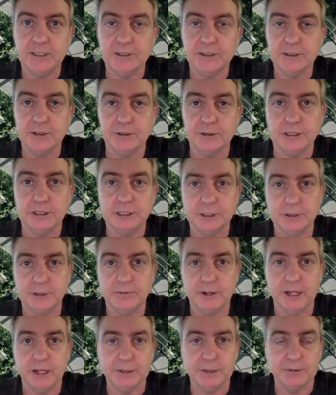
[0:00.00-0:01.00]
a tool to do
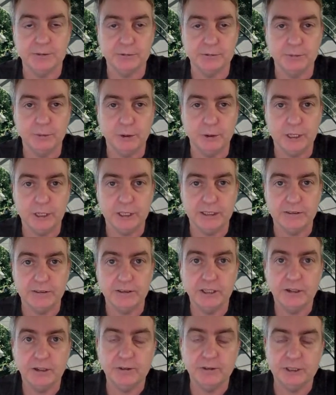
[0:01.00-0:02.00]
management reporting,
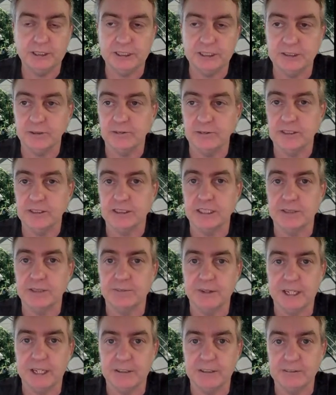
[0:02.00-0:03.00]
which is obviously
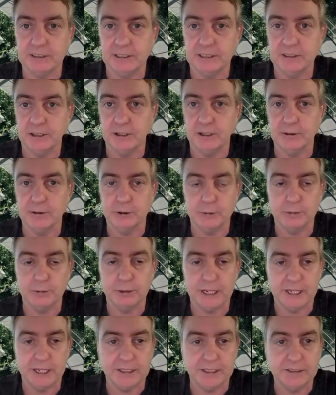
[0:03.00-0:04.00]
better in Oracle
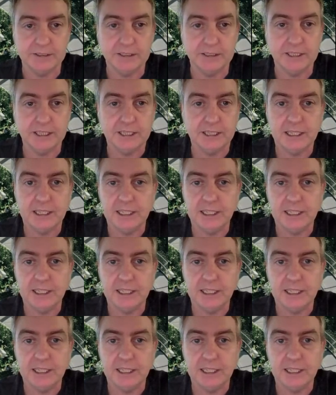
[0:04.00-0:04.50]
planning.